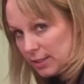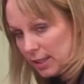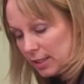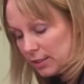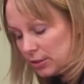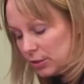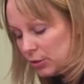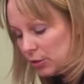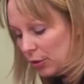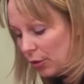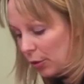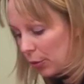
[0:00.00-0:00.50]

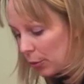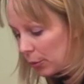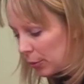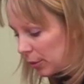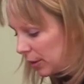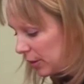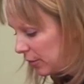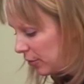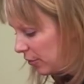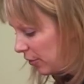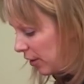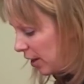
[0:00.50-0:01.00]
That's
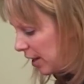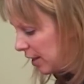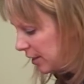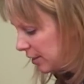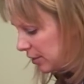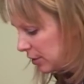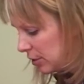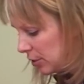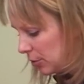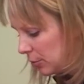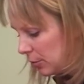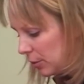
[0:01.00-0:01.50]
totally
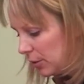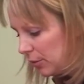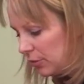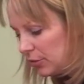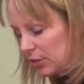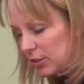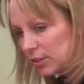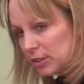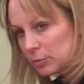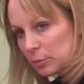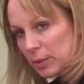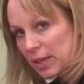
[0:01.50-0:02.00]
fine. Do what
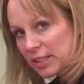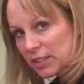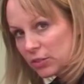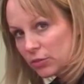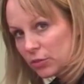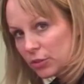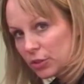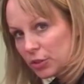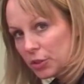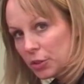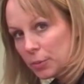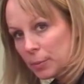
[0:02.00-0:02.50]
feels
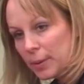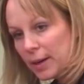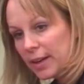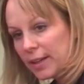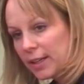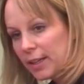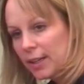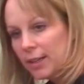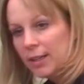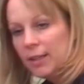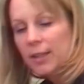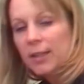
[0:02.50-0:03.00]
best for your
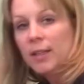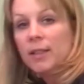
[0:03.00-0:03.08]
body.